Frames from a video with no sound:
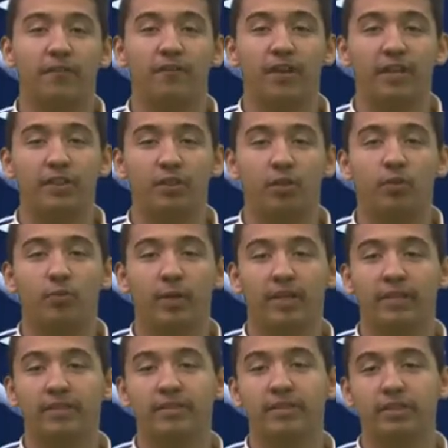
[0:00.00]
facial
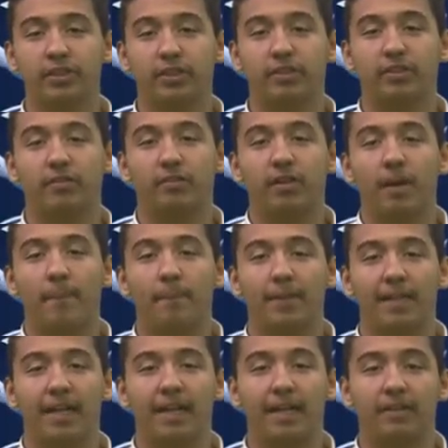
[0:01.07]
recognition is
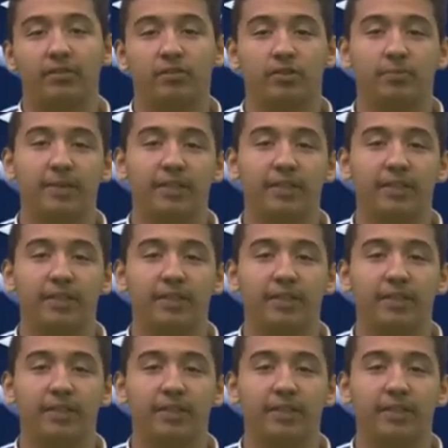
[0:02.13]
planned to be